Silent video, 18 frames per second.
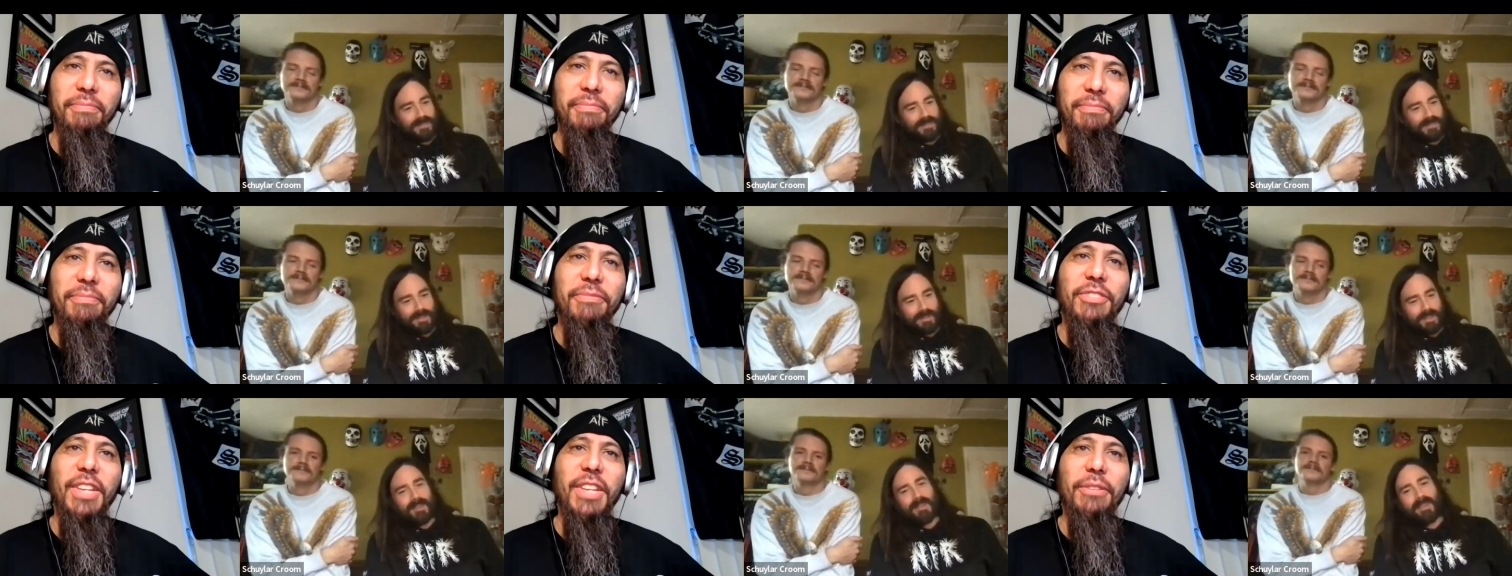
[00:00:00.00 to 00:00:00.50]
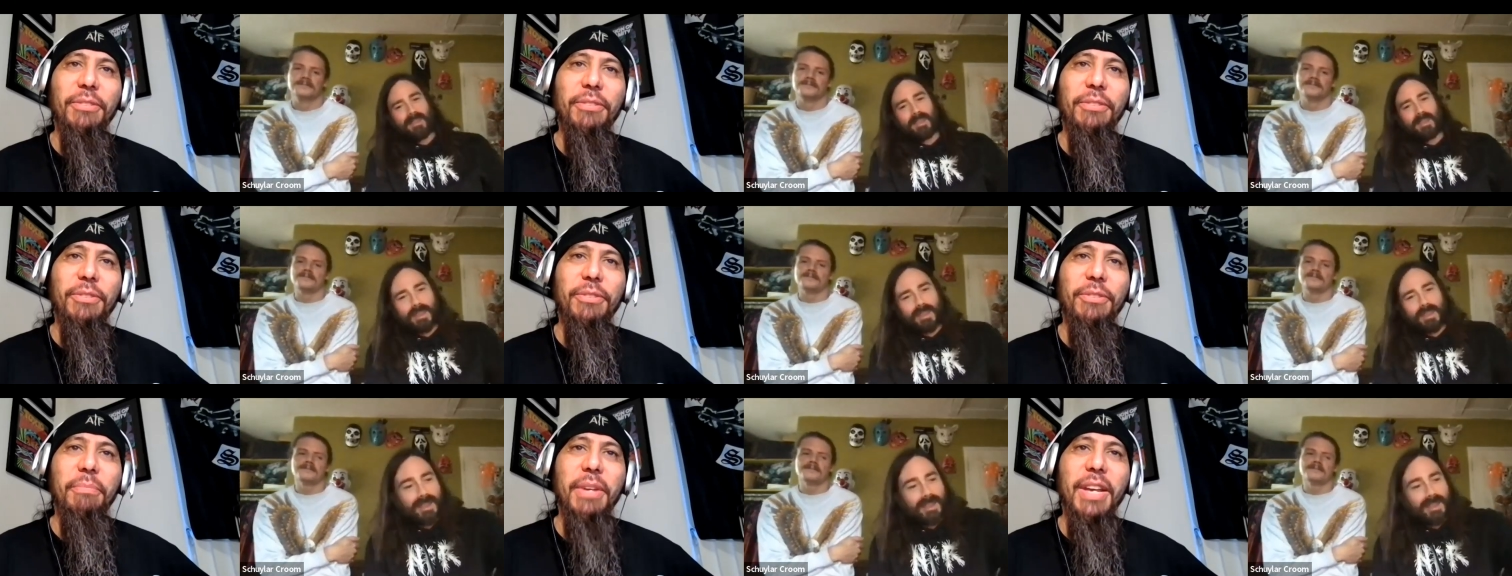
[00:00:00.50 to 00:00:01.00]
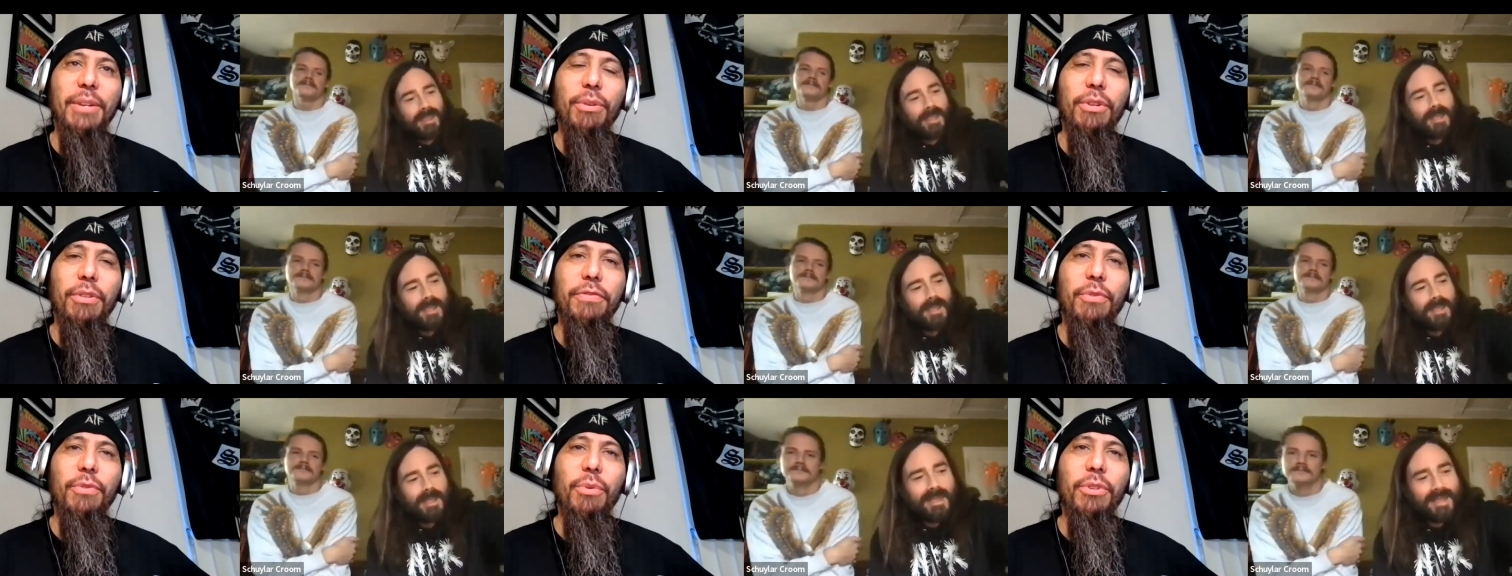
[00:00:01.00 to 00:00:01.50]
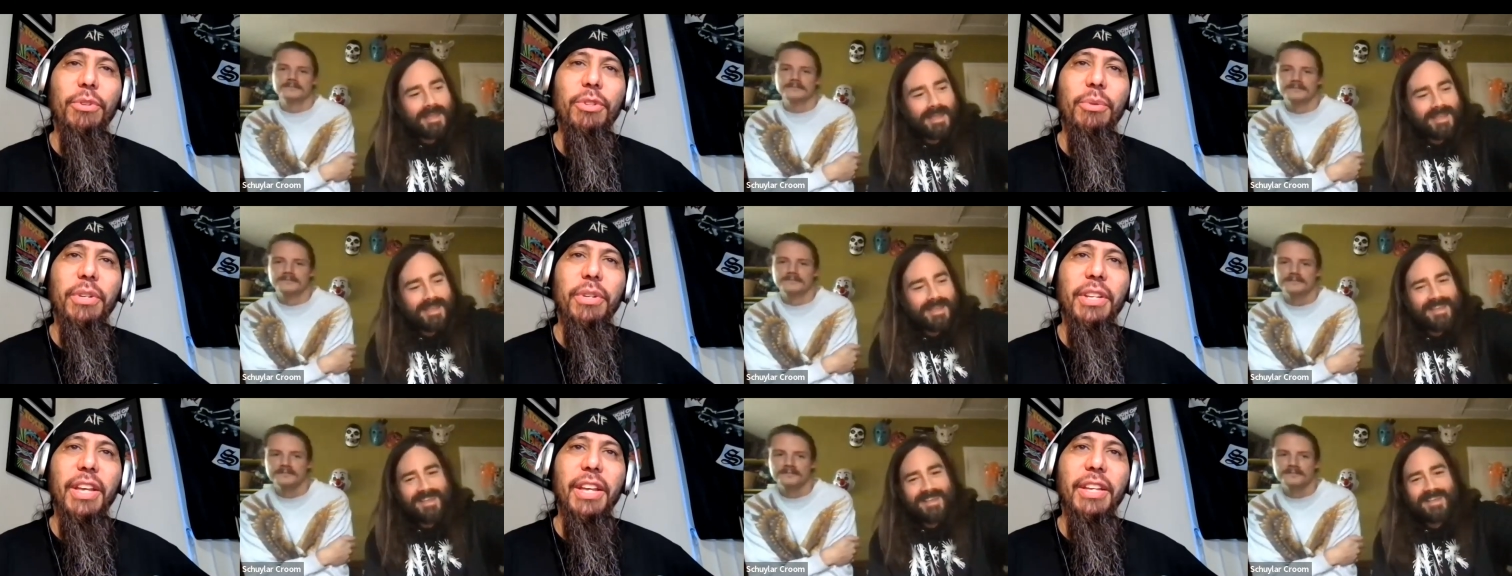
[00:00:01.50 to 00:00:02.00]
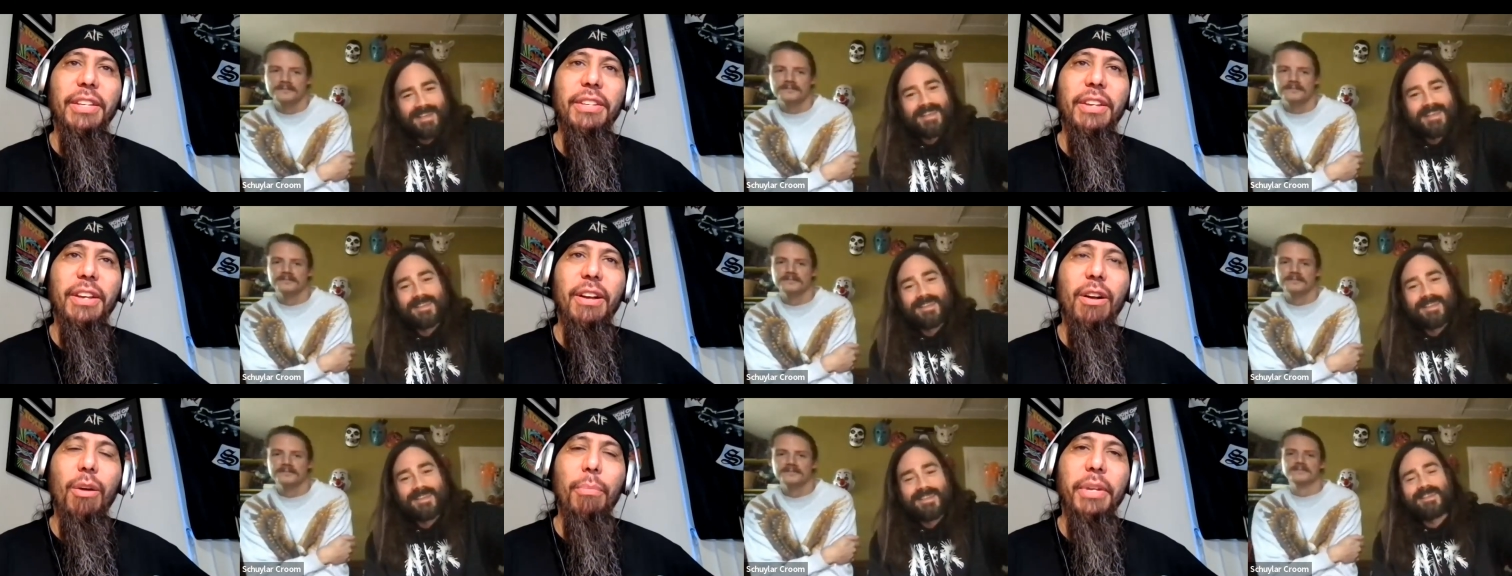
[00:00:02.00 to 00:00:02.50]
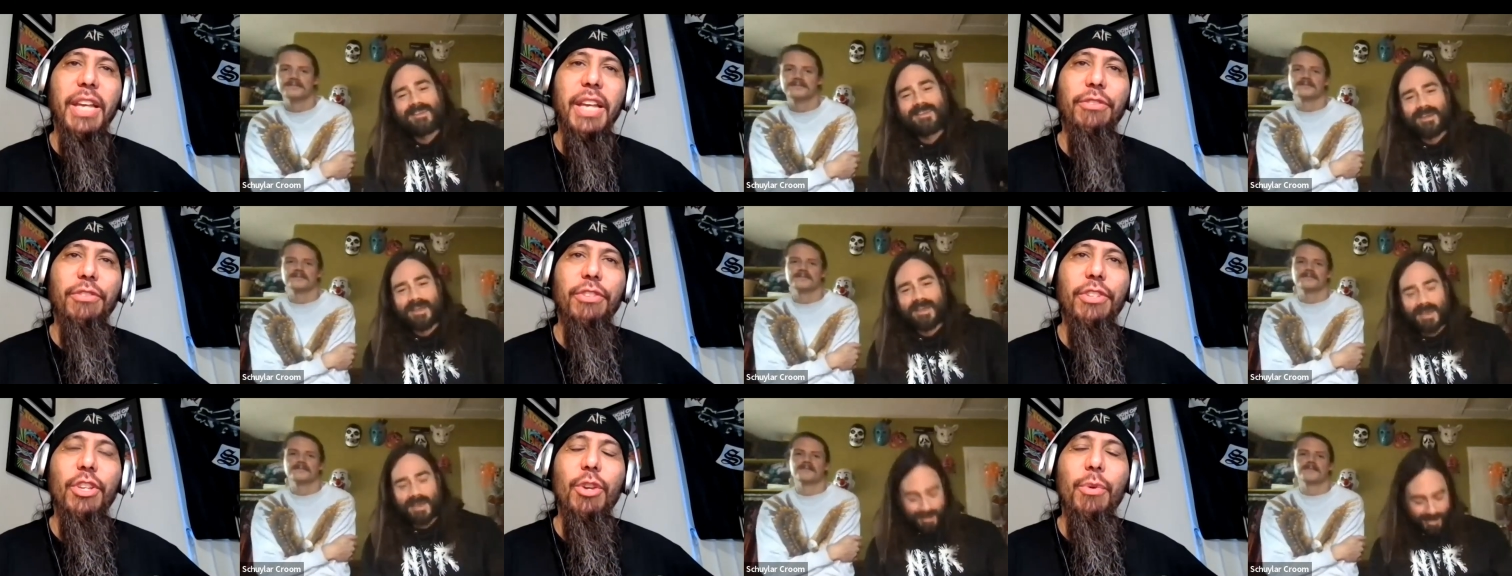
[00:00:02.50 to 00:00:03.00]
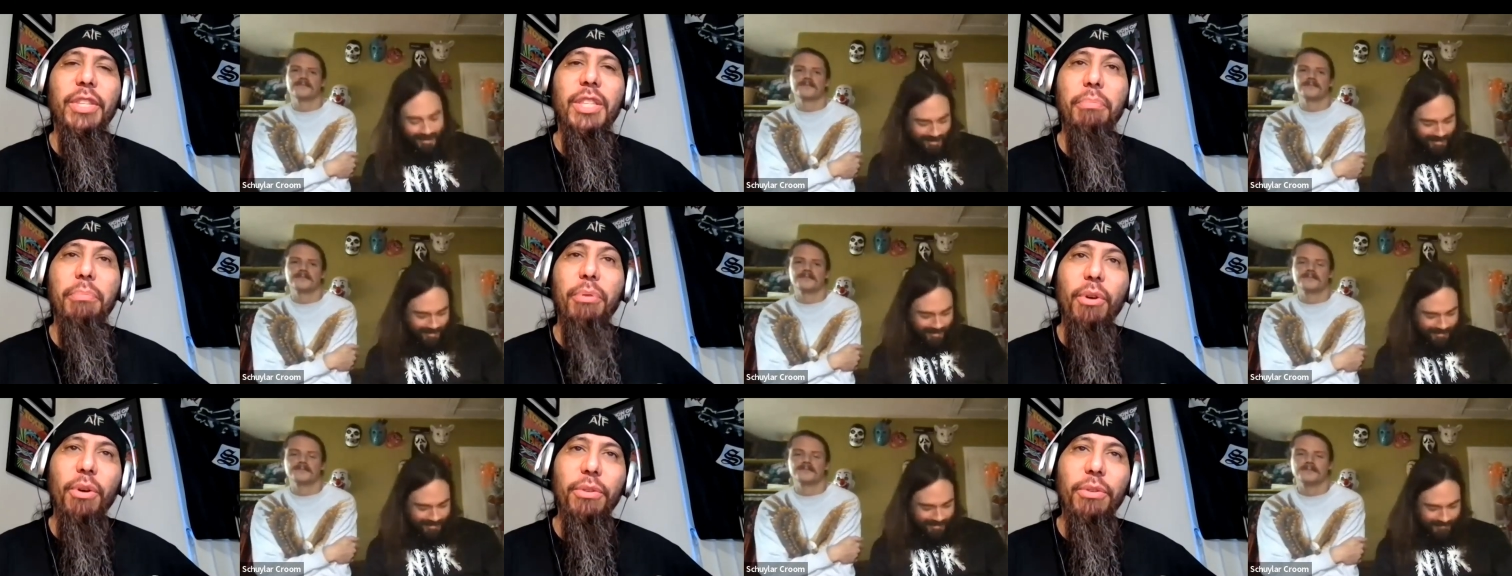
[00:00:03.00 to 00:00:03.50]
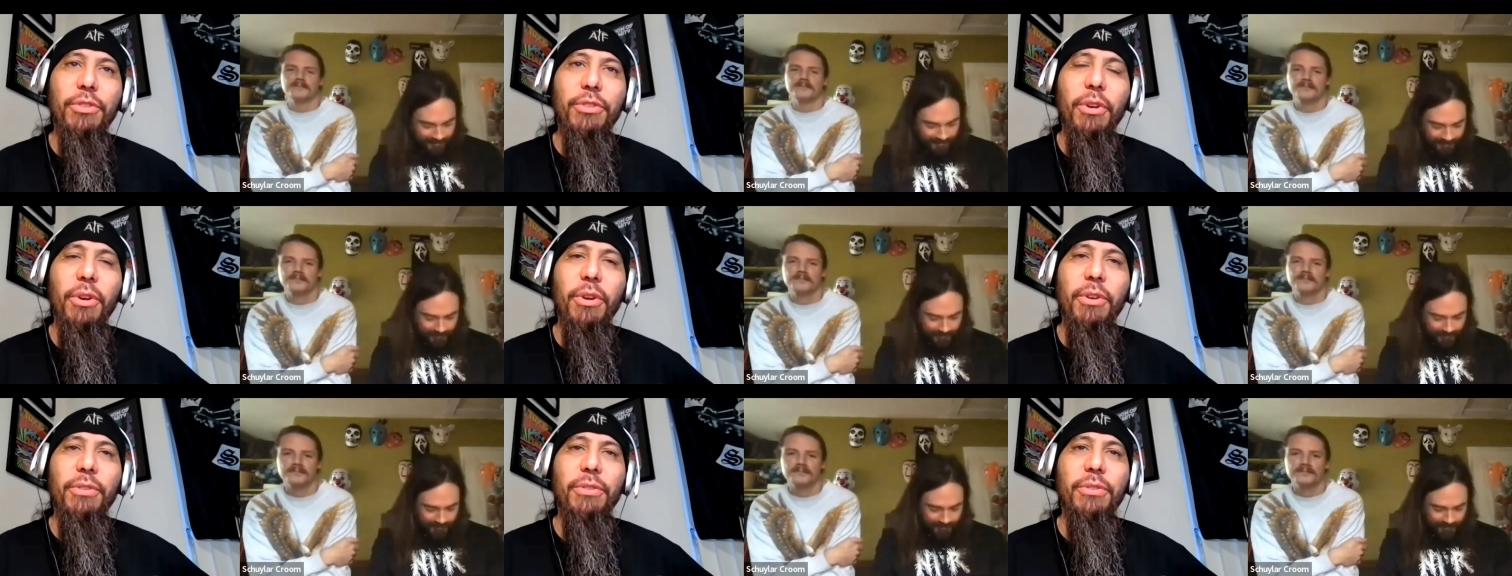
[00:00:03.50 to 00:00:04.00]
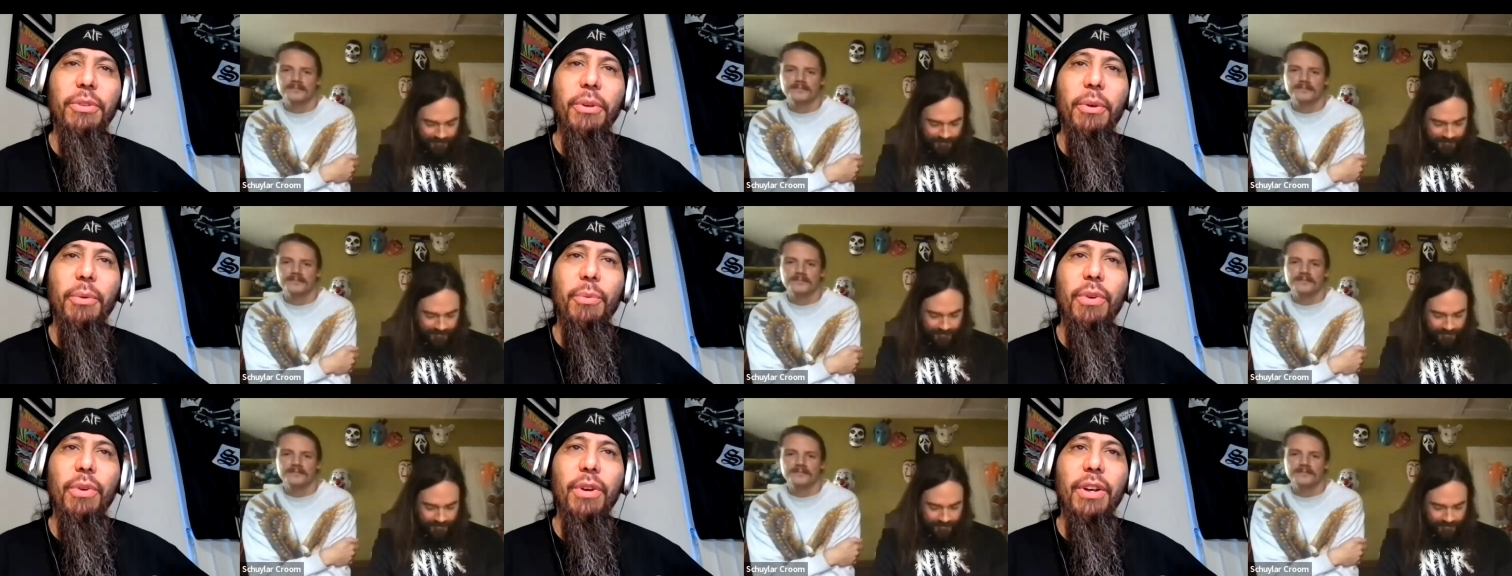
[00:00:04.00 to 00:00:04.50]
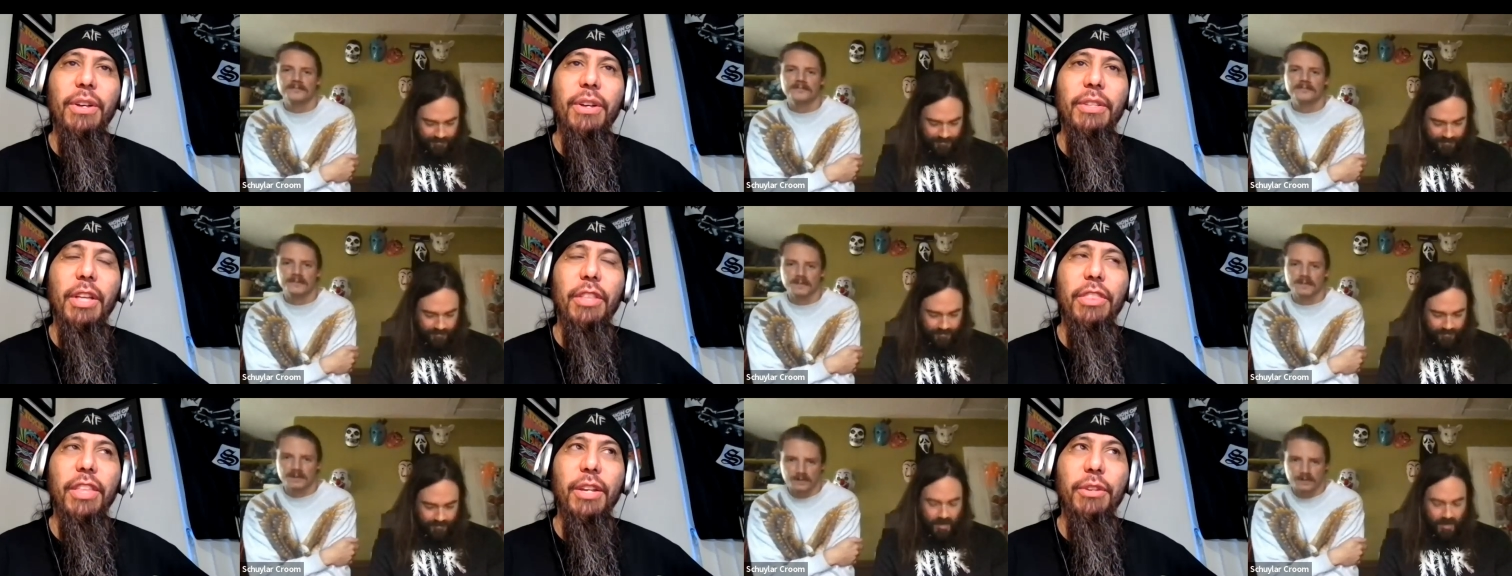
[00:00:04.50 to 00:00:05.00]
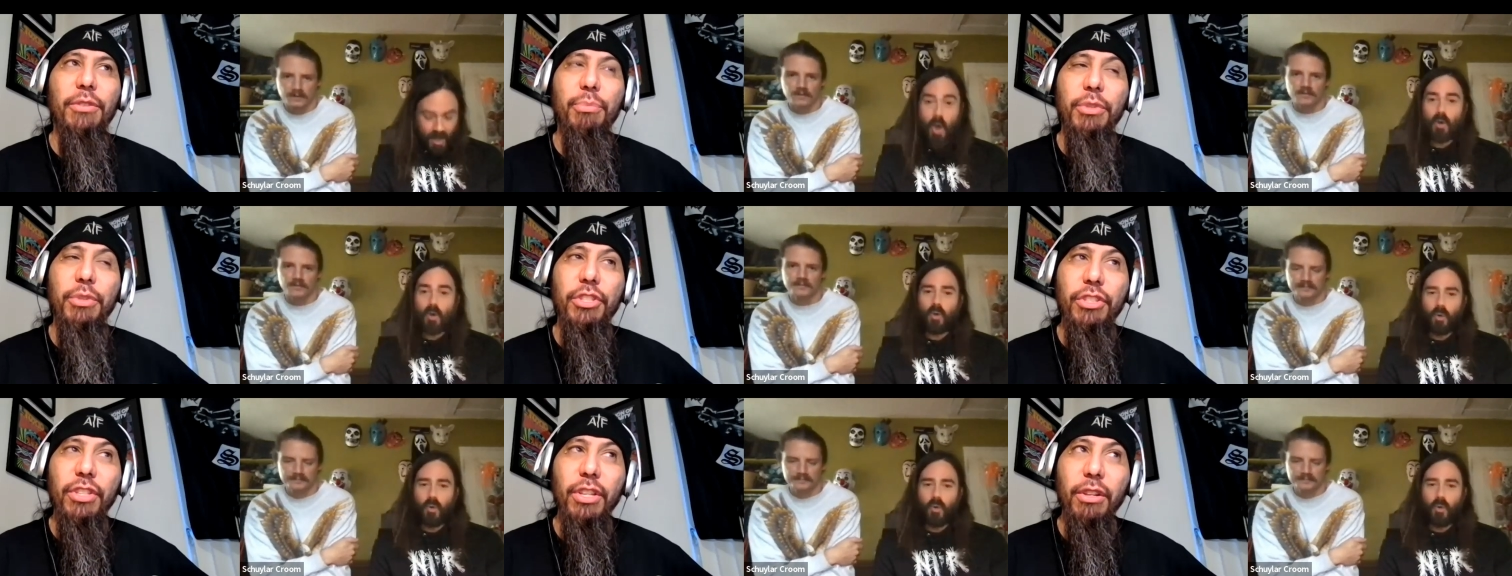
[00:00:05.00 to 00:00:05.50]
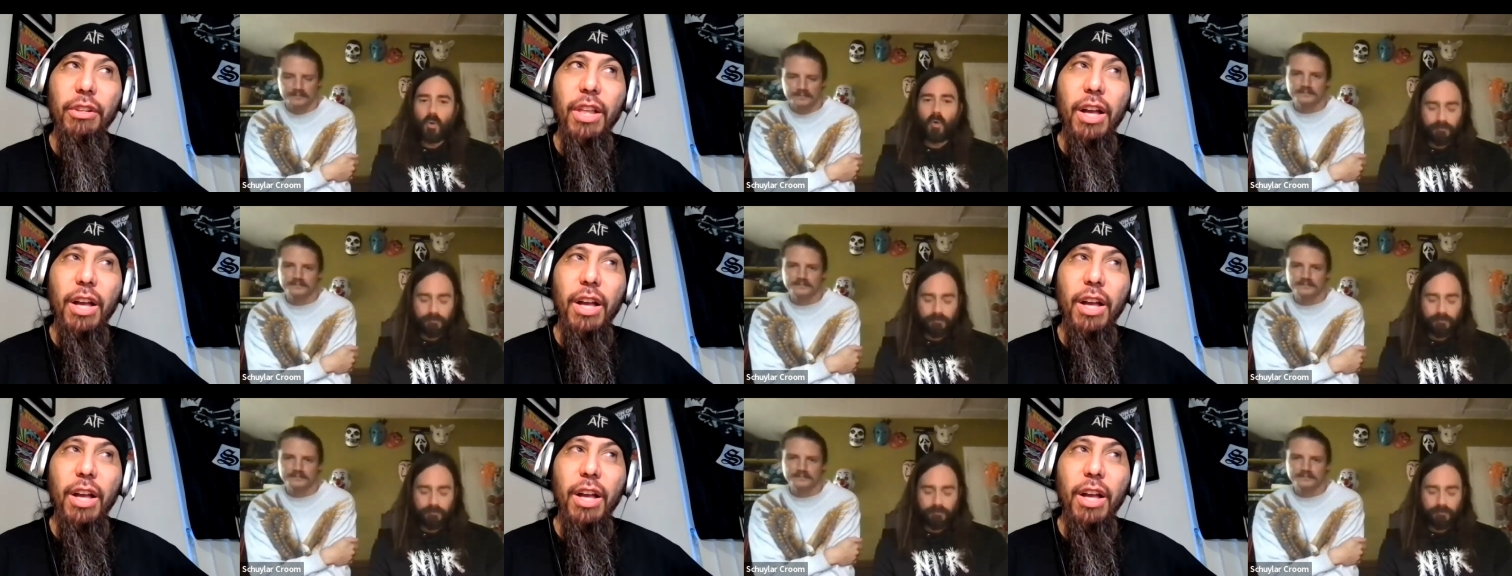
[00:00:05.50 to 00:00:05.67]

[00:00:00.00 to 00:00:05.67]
Speaker 1: Sounds good, man. Looking forward to it, and uh, I'll be catching you at the Perth show. So uh, I think it's which is oh, the cool.